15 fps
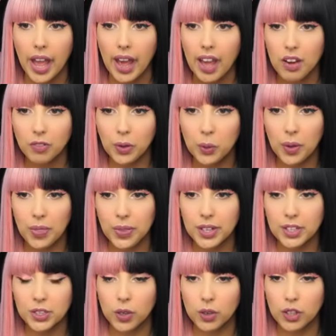Everyone
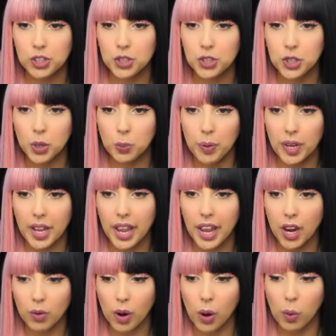thinks you're a stupid
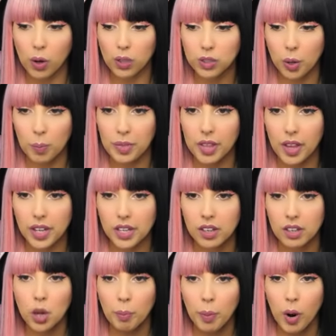hero or something.
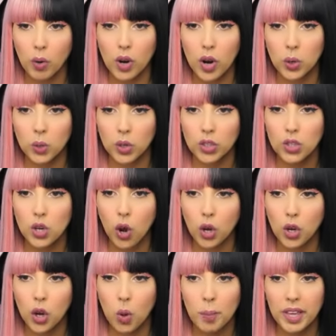Tomorrow, you're
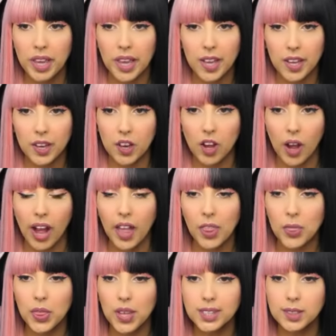coming here.
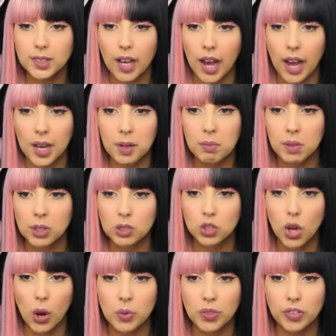And this time,
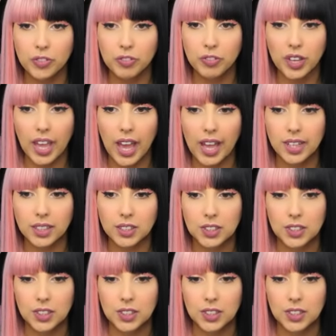don't forget.